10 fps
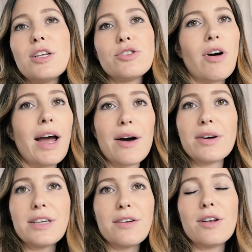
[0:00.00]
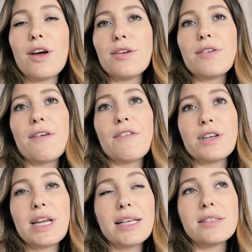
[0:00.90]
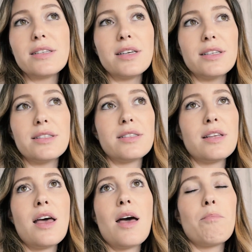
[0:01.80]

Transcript: try out a load of different testers,